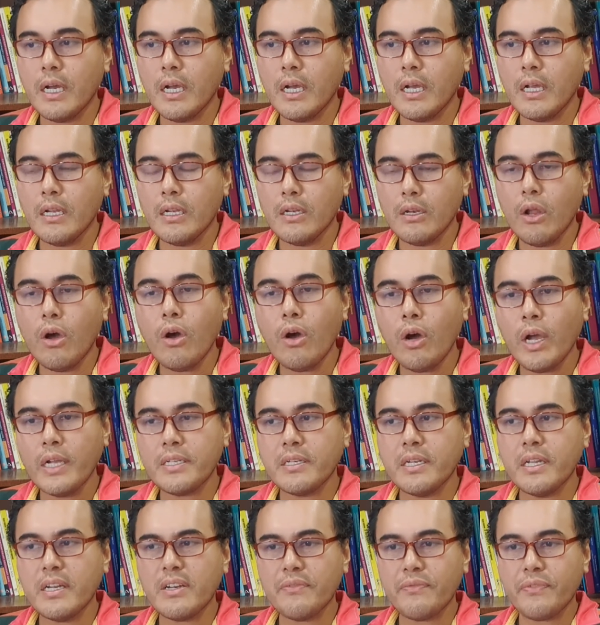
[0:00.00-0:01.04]
law
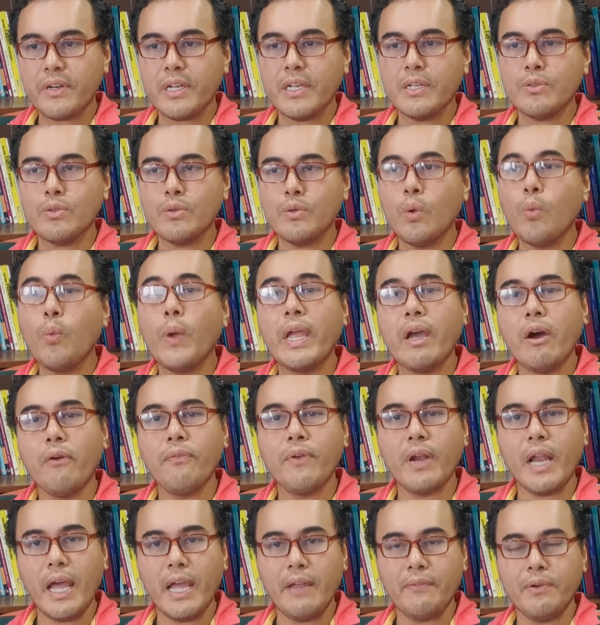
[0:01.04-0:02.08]
actually referring to the way of
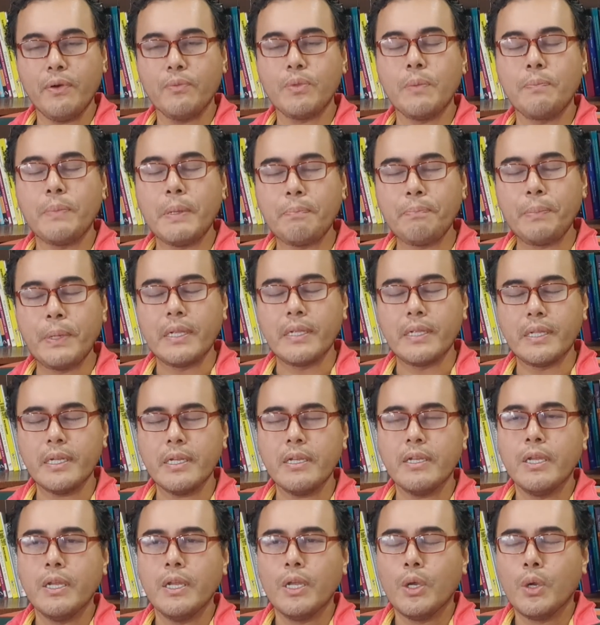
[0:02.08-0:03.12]
life of the people,
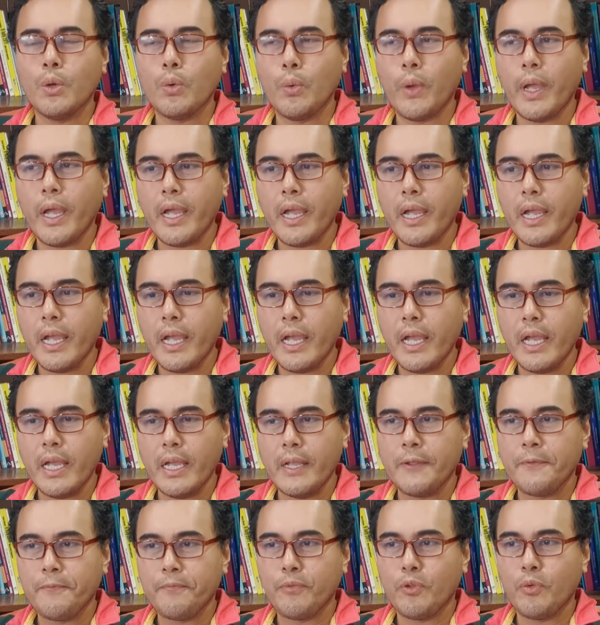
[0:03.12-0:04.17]

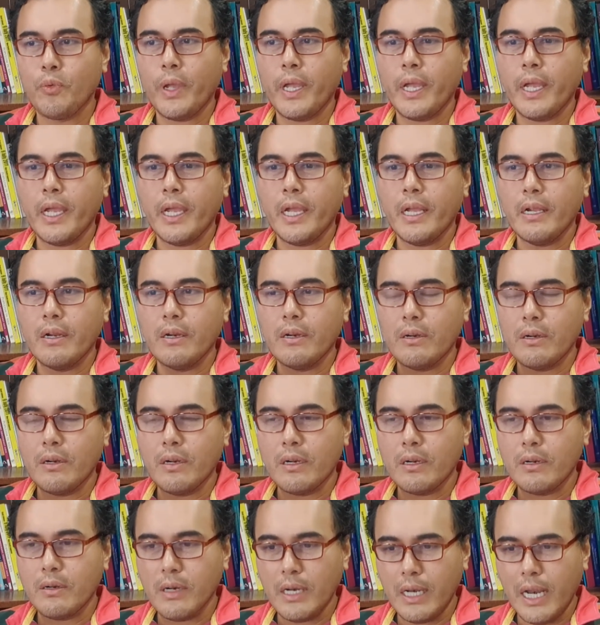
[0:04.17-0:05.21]
where
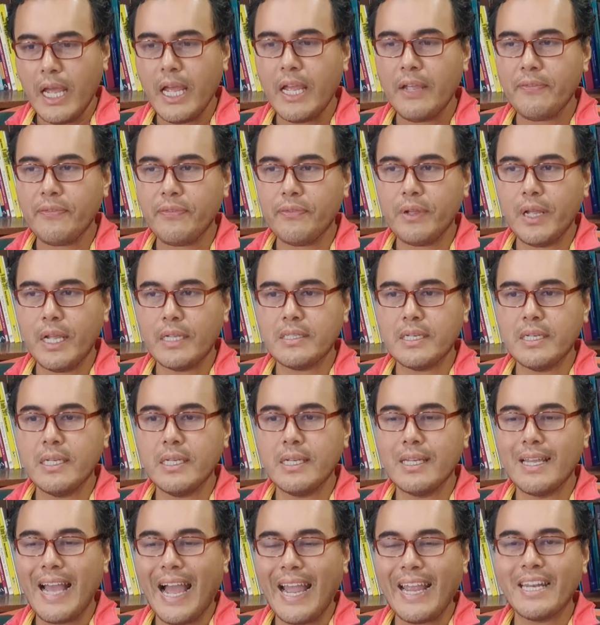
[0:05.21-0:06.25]
life
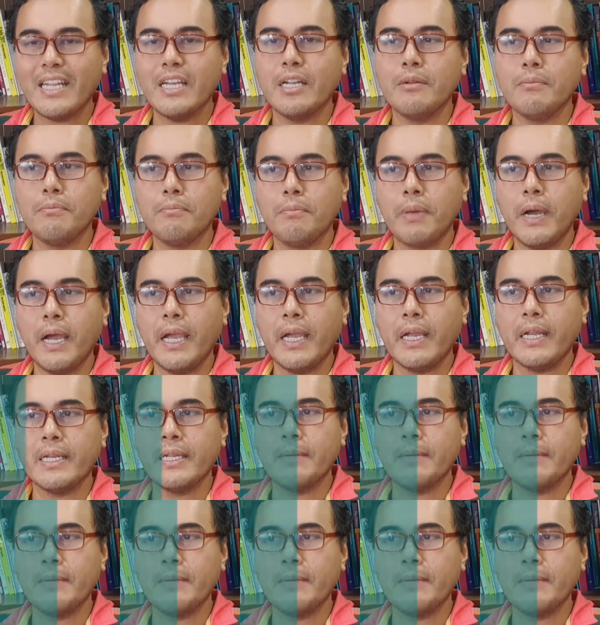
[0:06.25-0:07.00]
actually guided by the